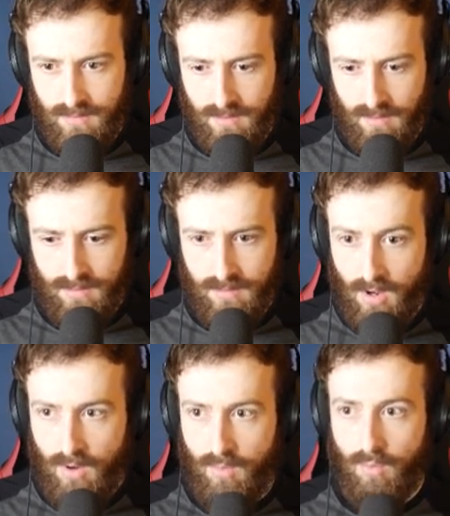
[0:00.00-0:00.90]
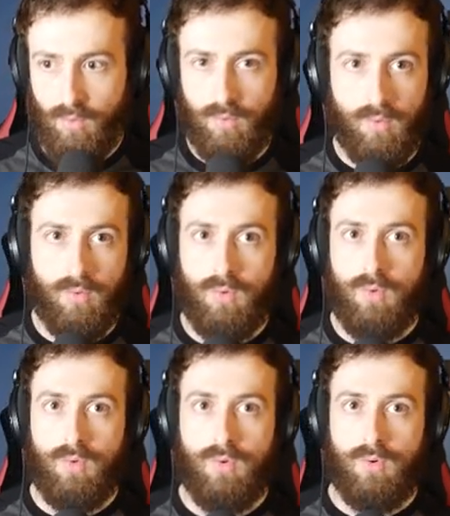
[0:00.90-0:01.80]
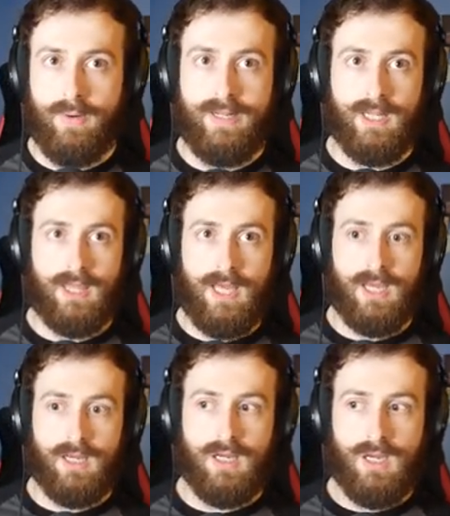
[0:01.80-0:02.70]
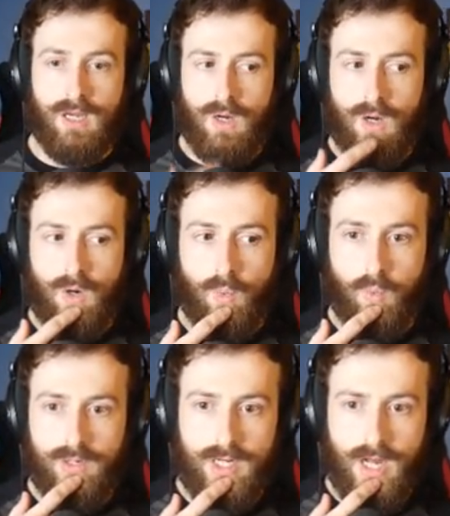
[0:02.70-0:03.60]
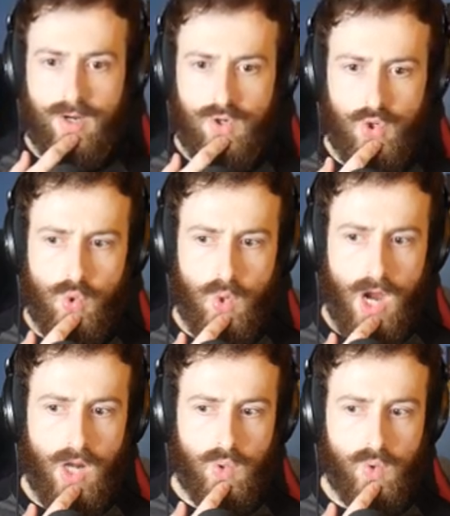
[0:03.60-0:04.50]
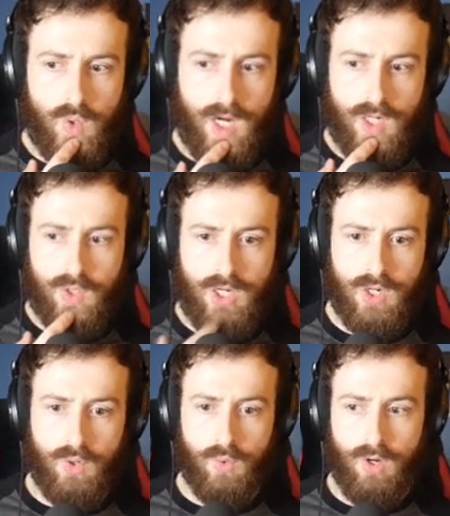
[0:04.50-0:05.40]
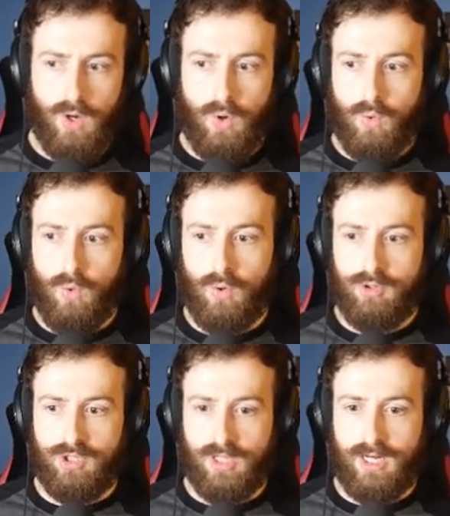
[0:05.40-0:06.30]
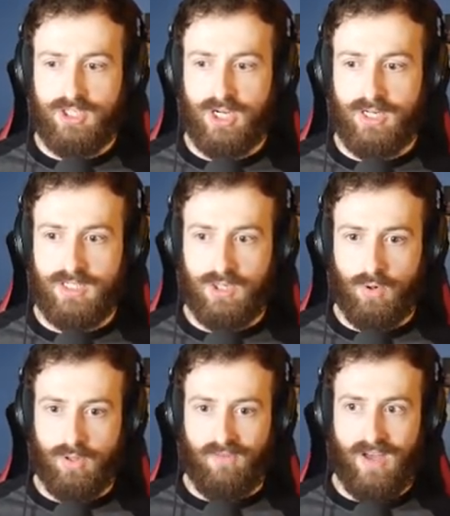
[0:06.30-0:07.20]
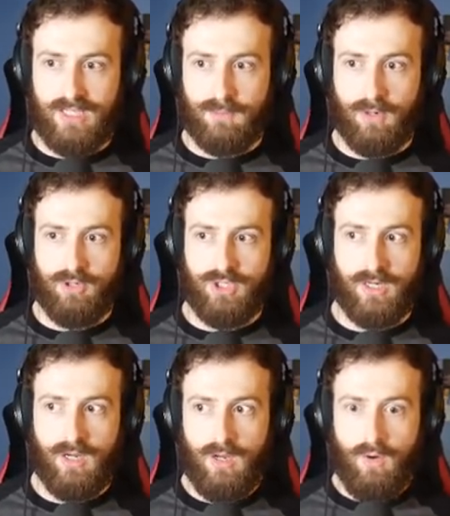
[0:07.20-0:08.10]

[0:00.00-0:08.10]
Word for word: Huh? Ooh. Oh, I did a thing. What did I do? I don't, I don't know. Oh, there's a lot of Jellions. Oh, they're fast approaching.